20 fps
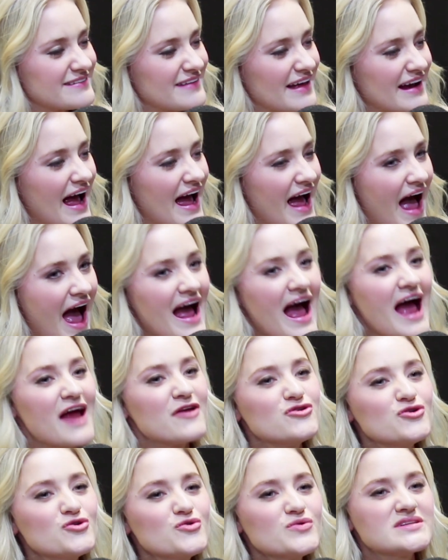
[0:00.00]
Like, I
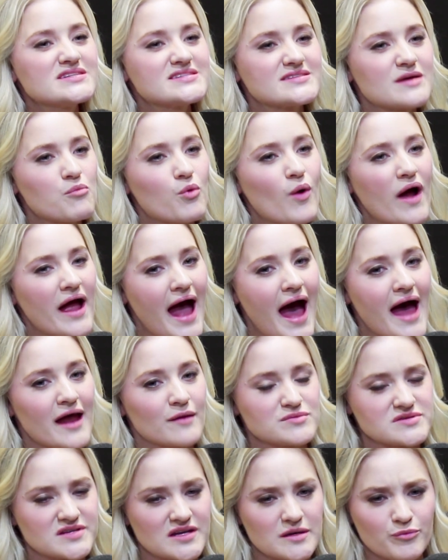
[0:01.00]
knew in some way
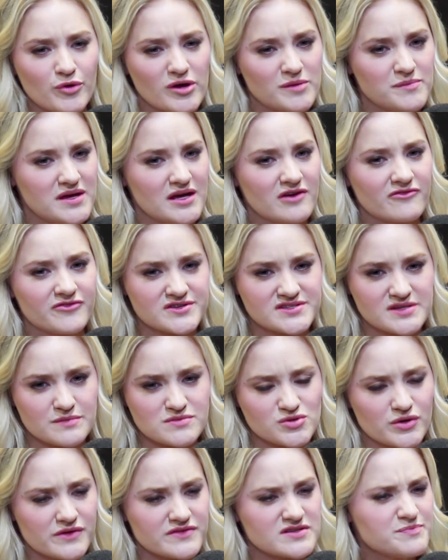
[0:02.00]
Adam was going to bring me in for some
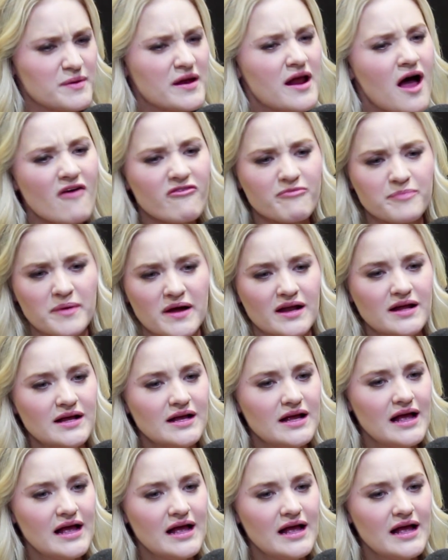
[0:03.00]
sort of spinoff, but